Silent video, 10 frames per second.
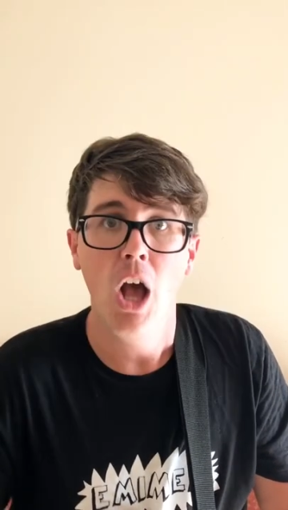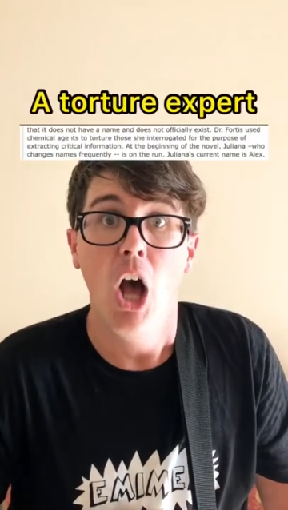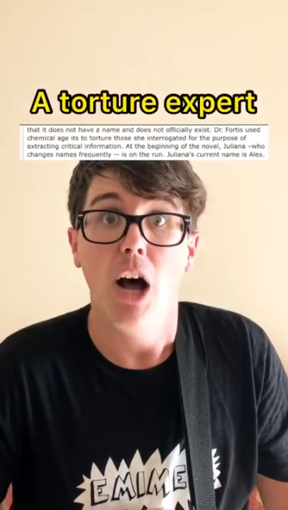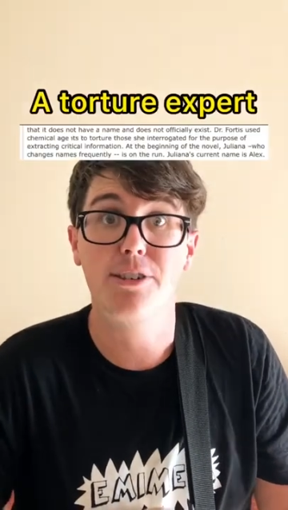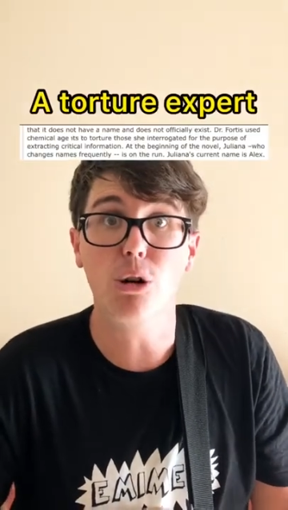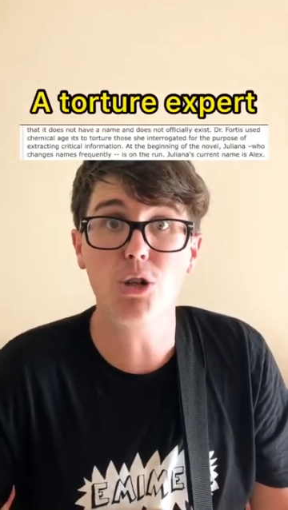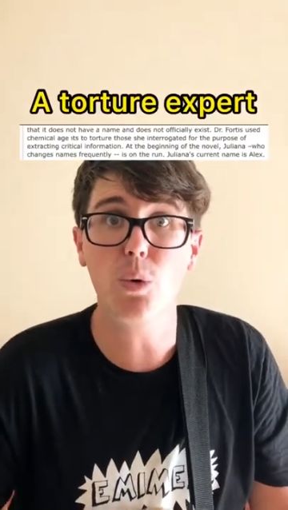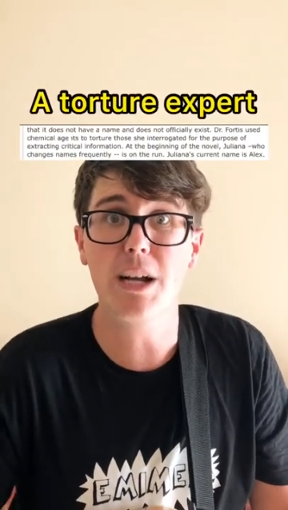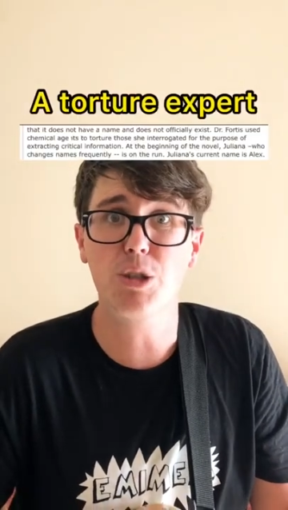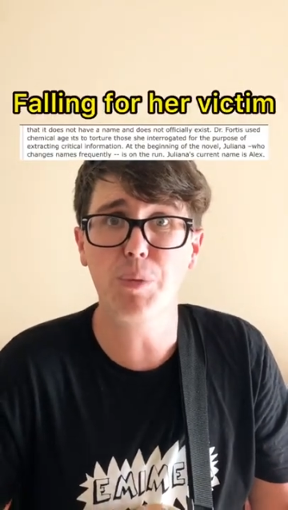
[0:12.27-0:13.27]
A
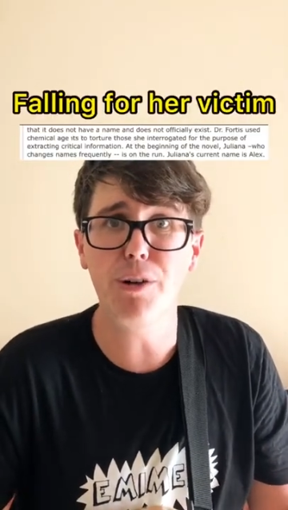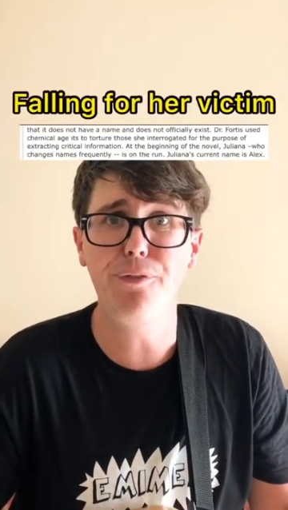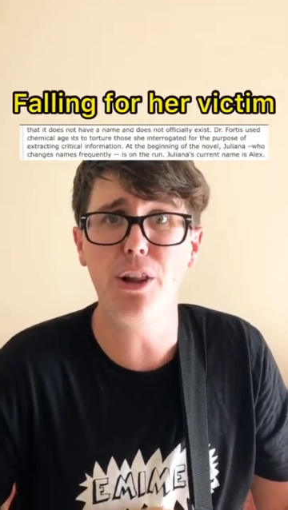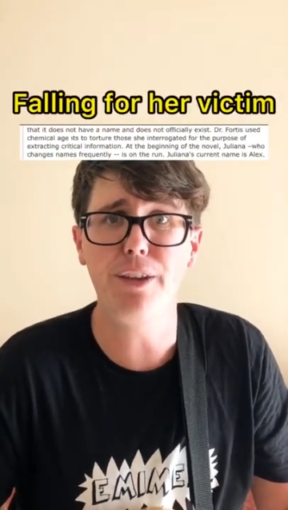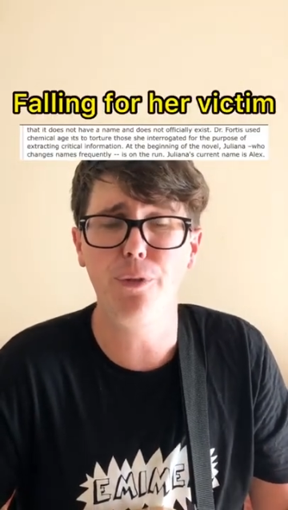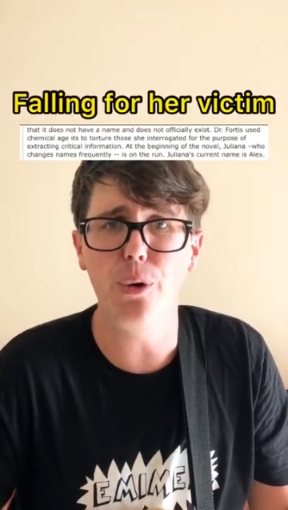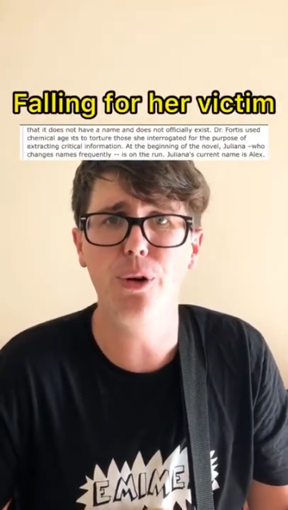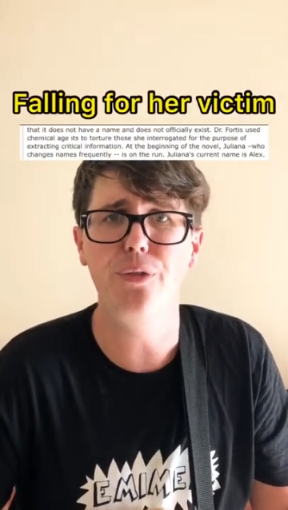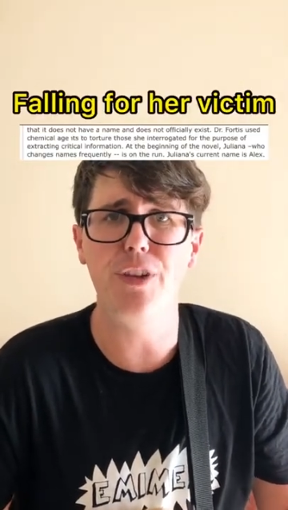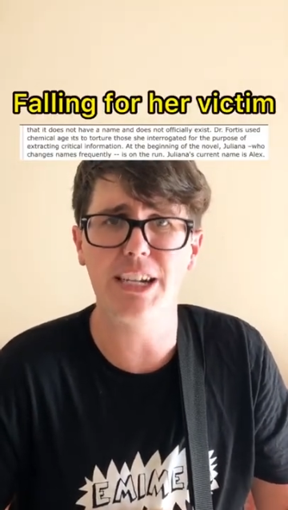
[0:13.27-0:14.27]
torture expert falling for
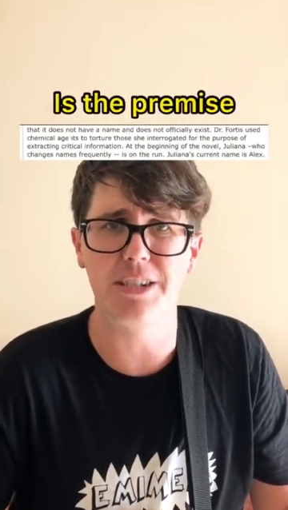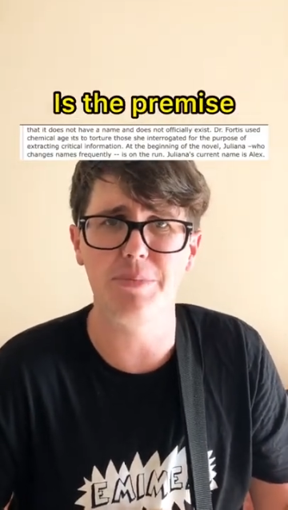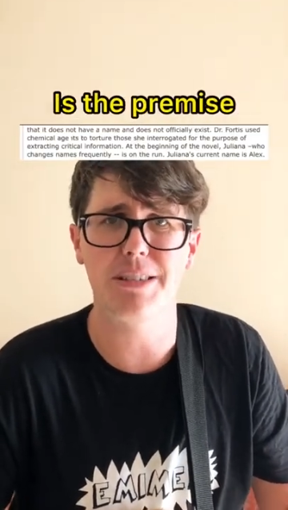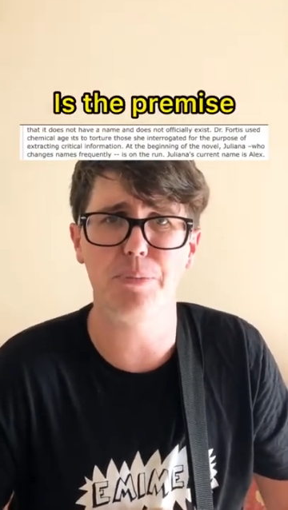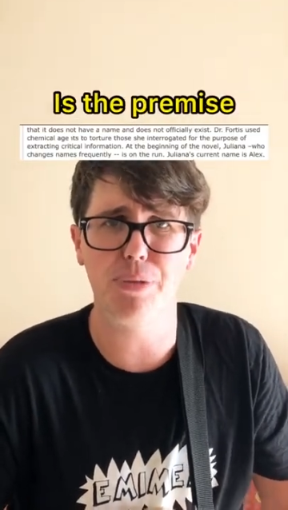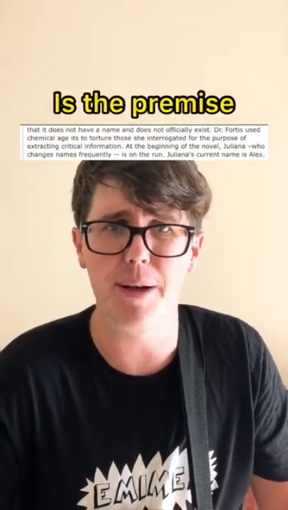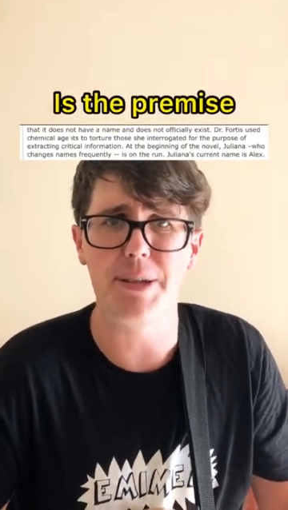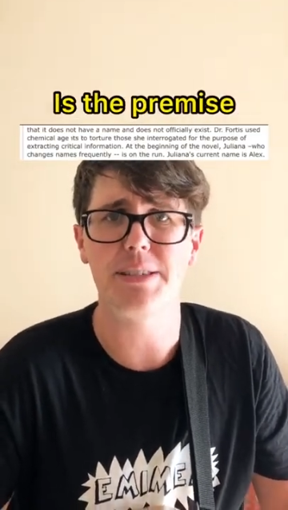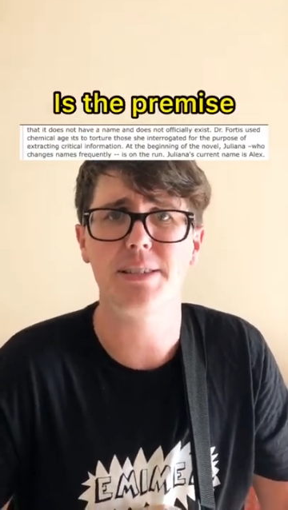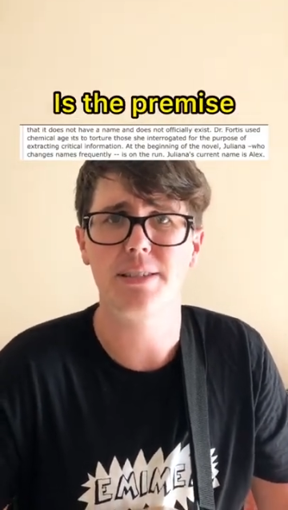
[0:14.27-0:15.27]
her victim is the
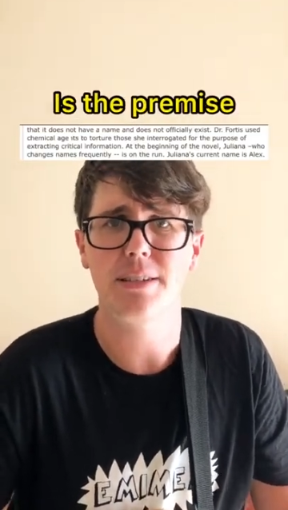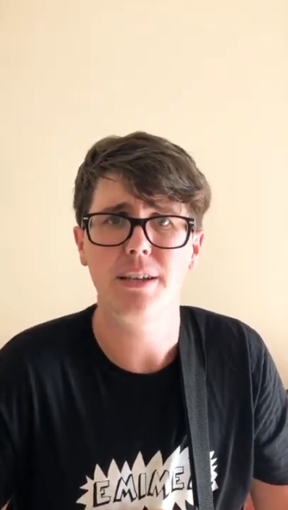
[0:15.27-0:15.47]
premise.